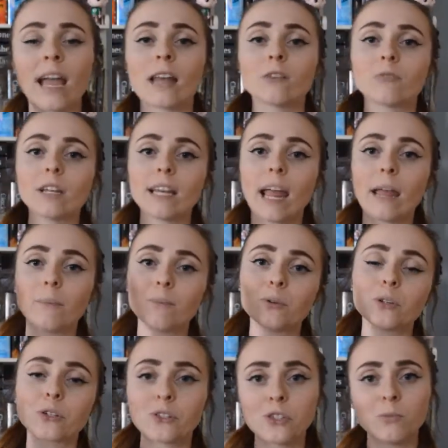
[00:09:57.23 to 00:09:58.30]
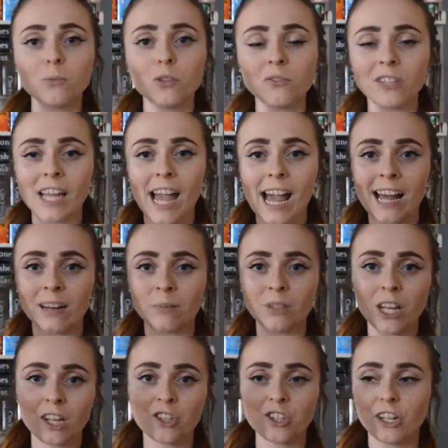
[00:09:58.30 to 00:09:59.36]
and read a book-to-movie
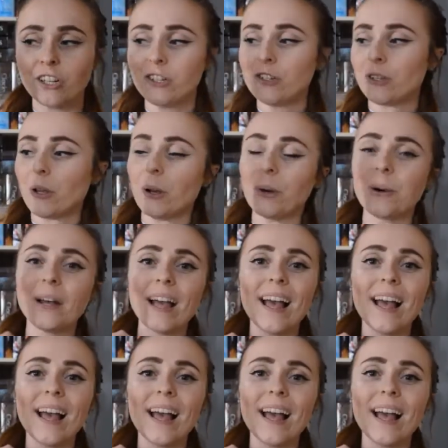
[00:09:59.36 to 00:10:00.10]
adaptation. So